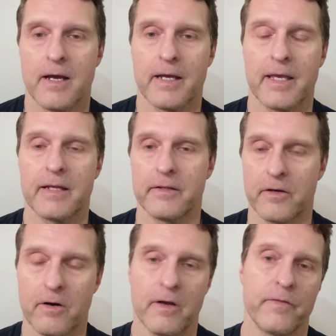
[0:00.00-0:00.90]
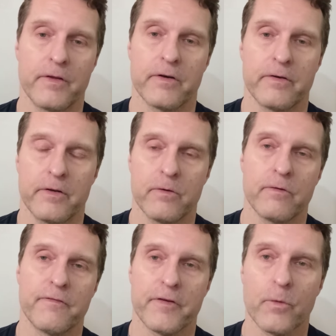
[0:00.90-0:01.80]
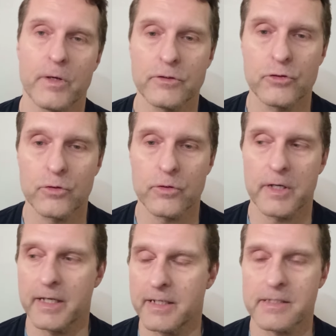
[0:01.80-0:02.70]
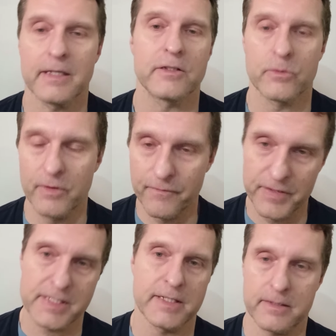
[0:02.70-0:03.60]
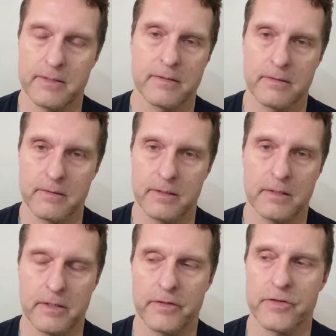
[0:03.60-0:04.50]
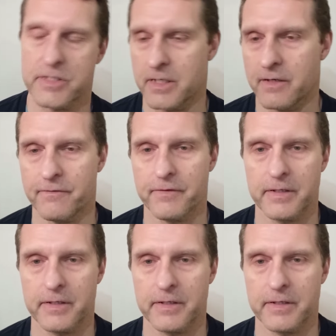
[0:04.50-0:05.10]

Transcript: Again, they're on their, you know, farewell tour, and I decided to revisit a lot of their stuff.